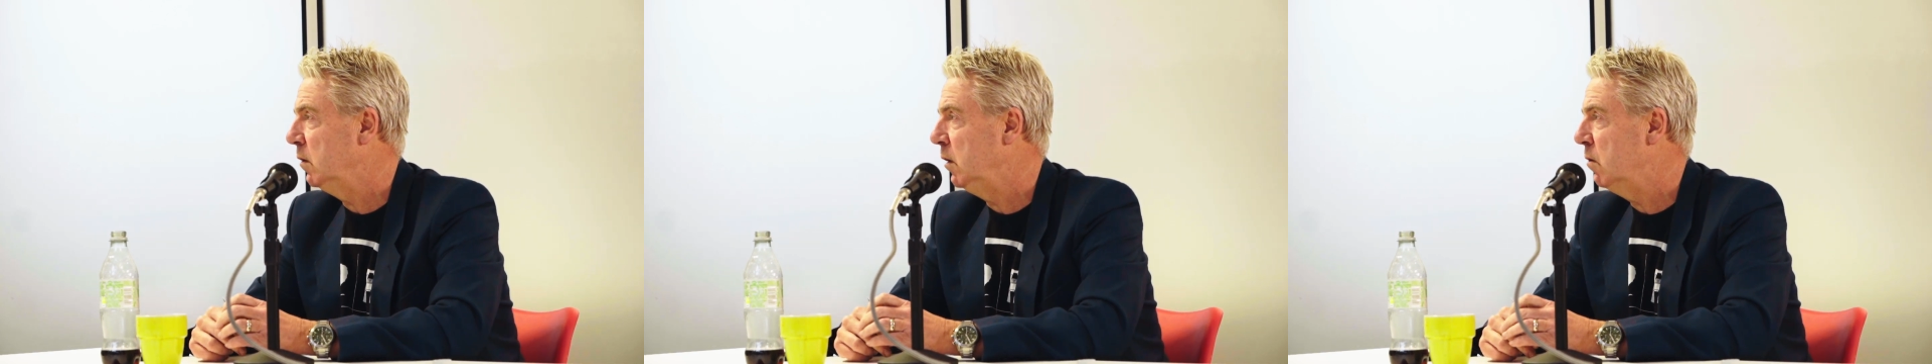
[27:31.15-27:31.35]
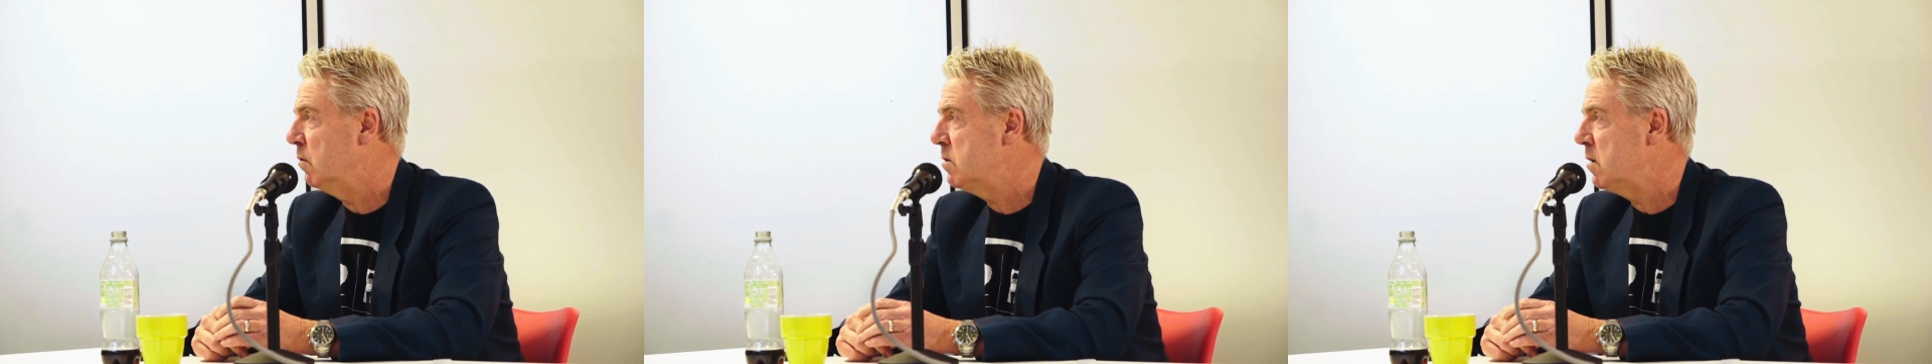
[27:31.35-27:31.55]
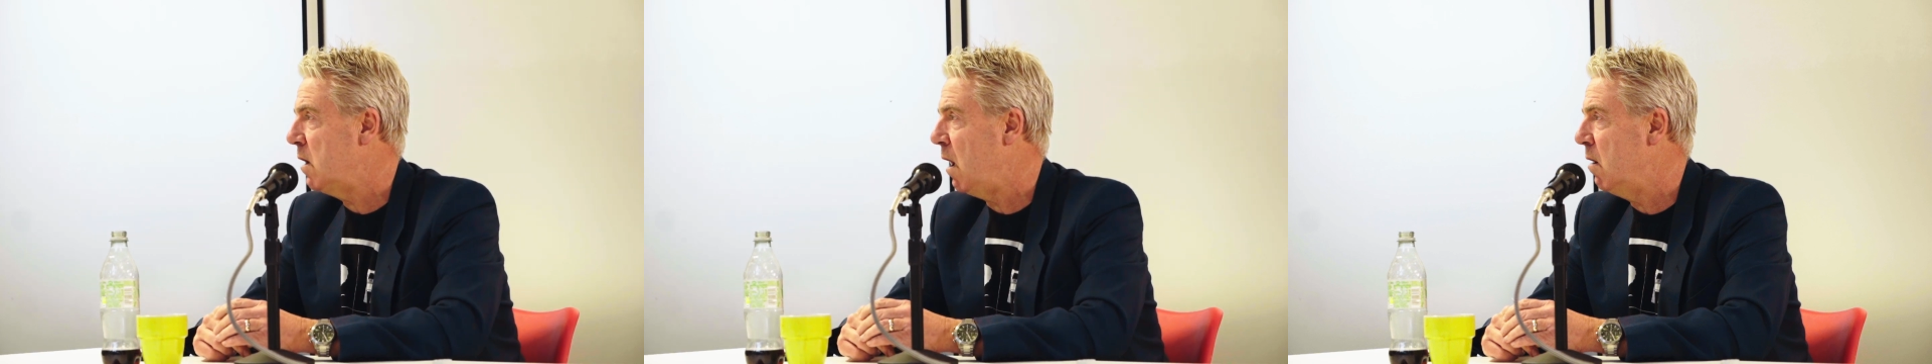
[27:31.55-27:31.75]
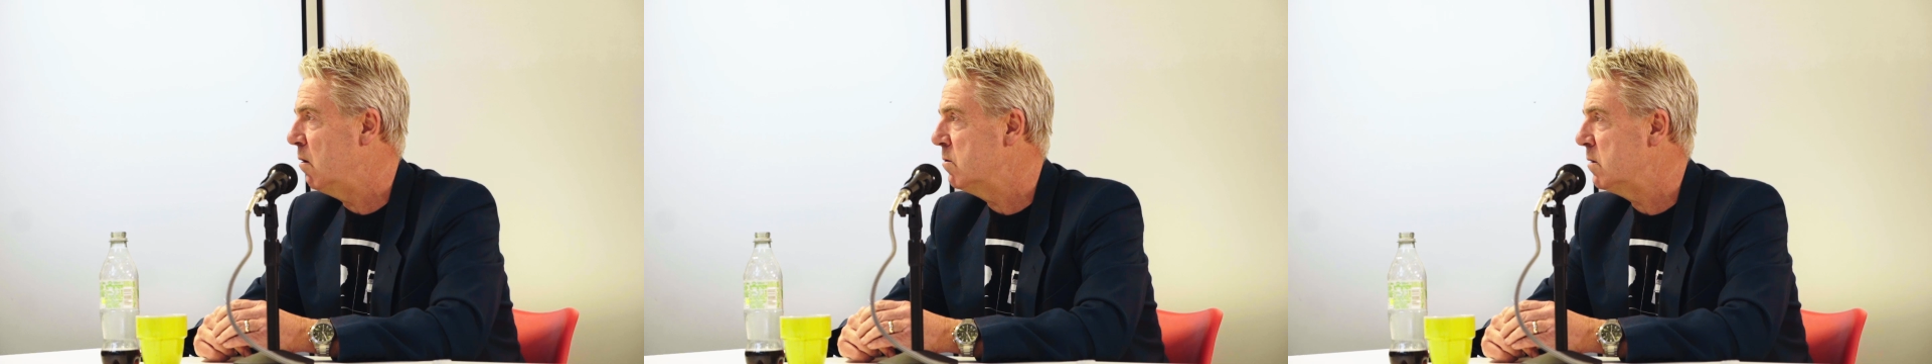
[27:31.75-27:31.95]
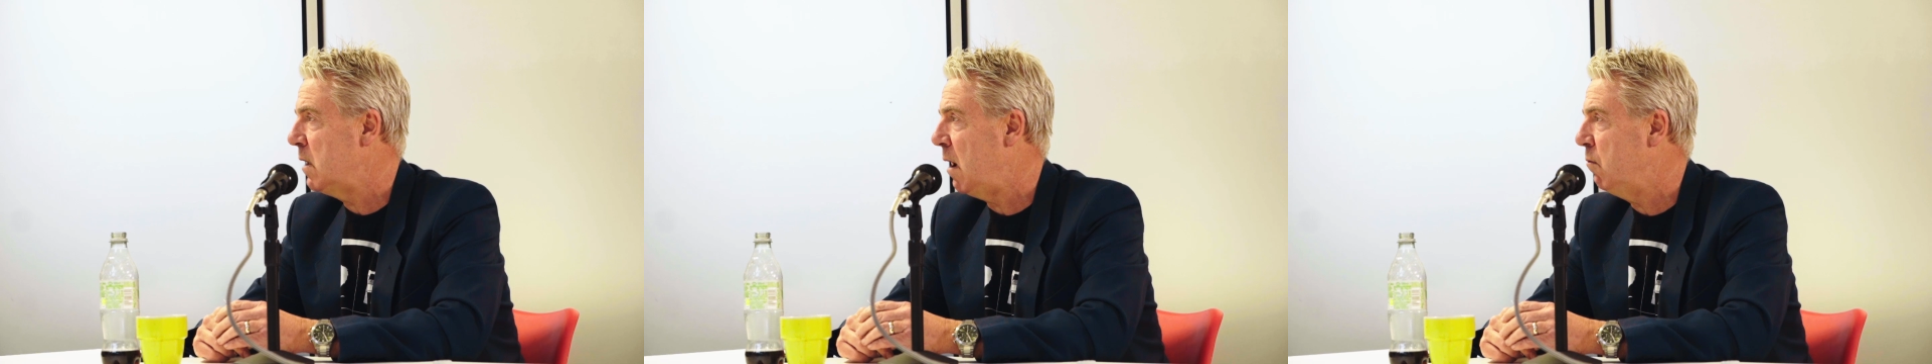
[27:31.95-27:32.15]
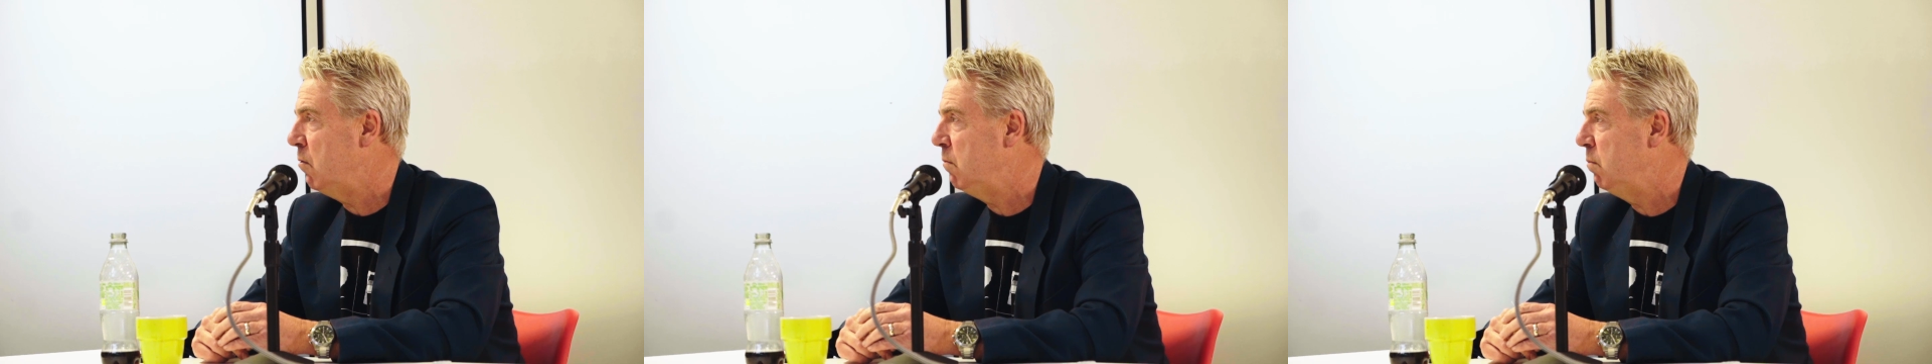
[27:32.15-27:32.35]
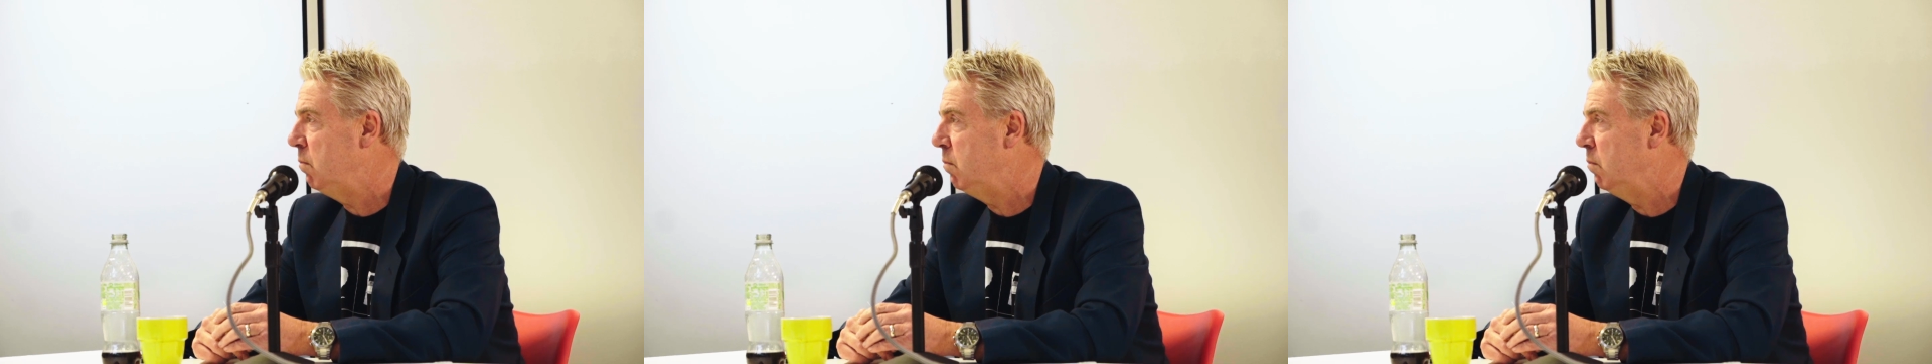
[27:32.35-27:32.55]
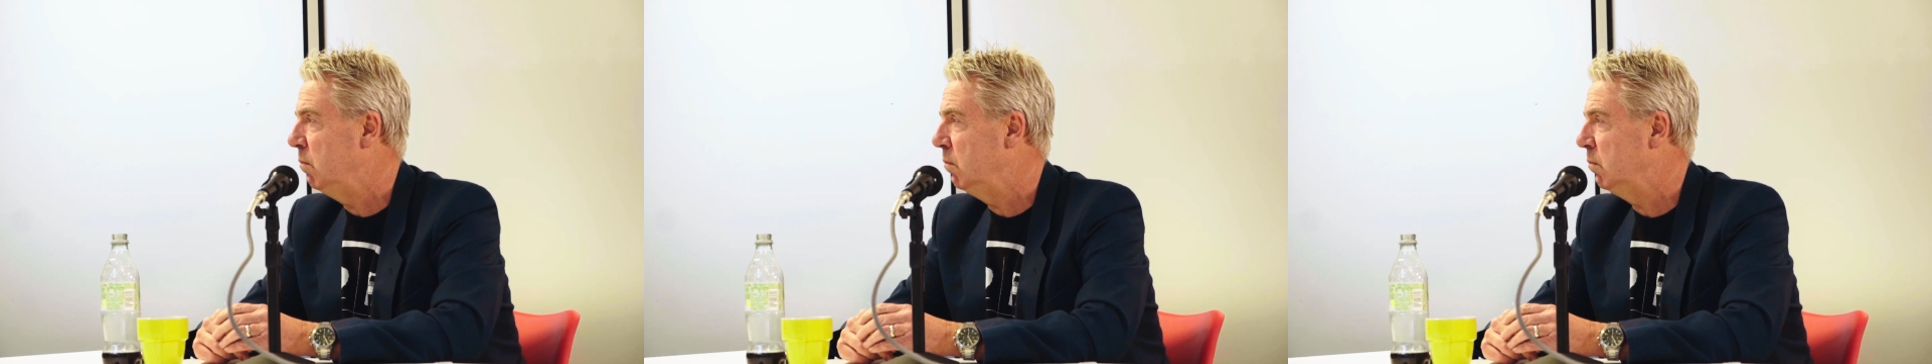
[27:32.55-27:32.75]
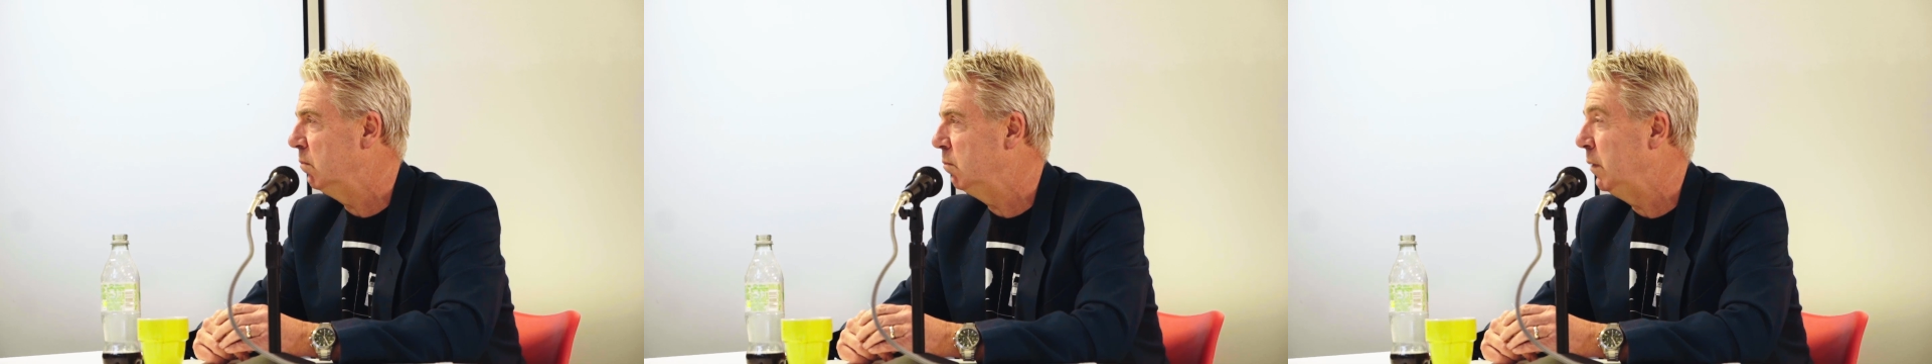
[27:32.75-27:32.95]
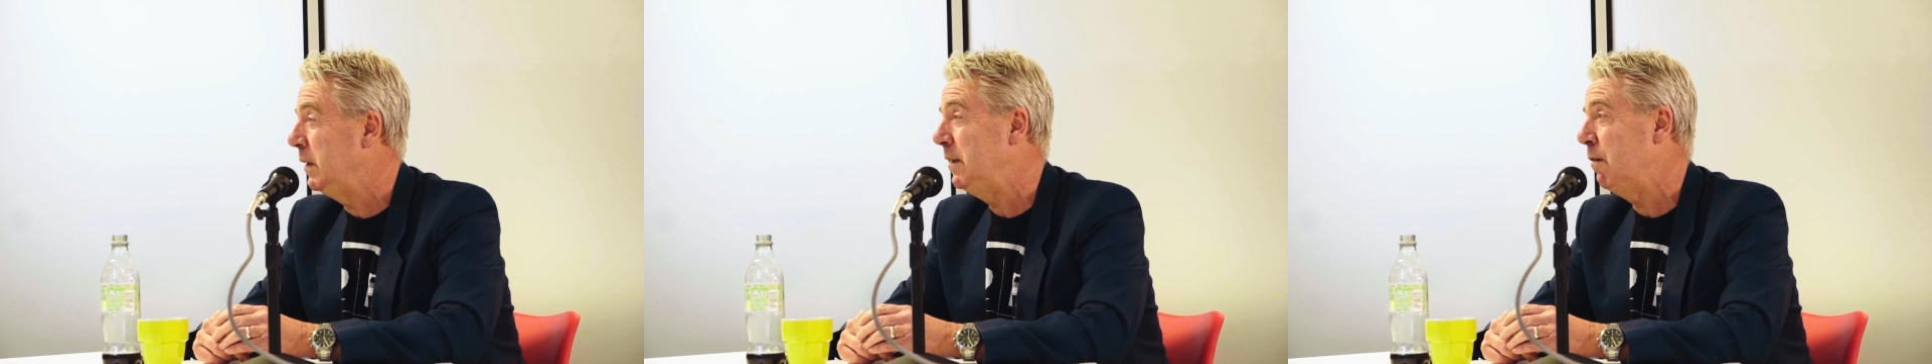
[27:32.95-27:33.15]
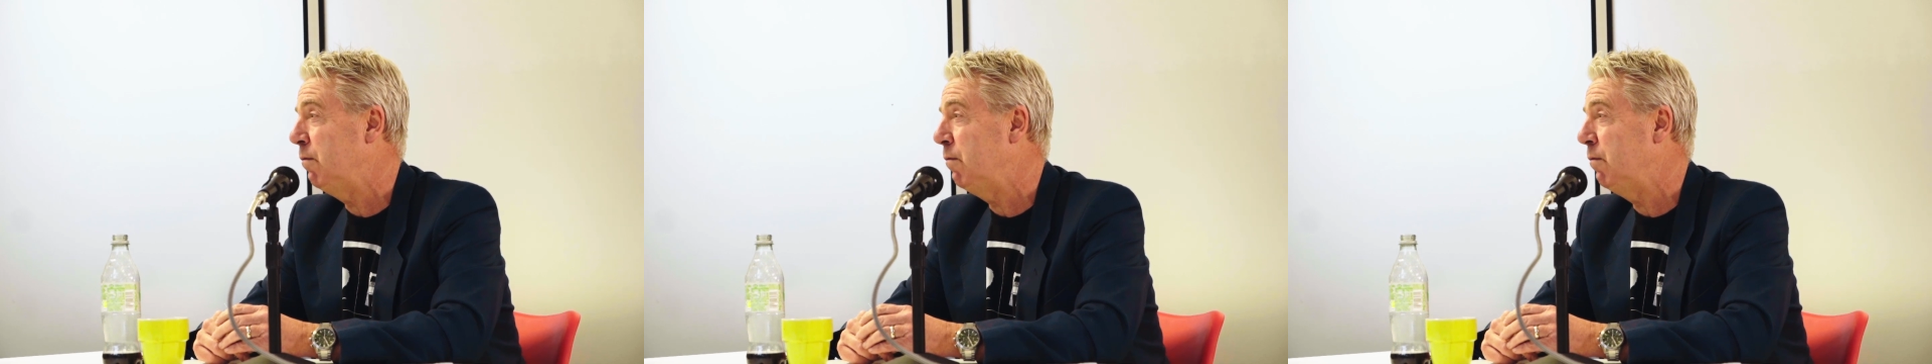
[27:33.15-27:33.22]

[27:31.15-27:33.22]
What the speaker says: your sales, that would be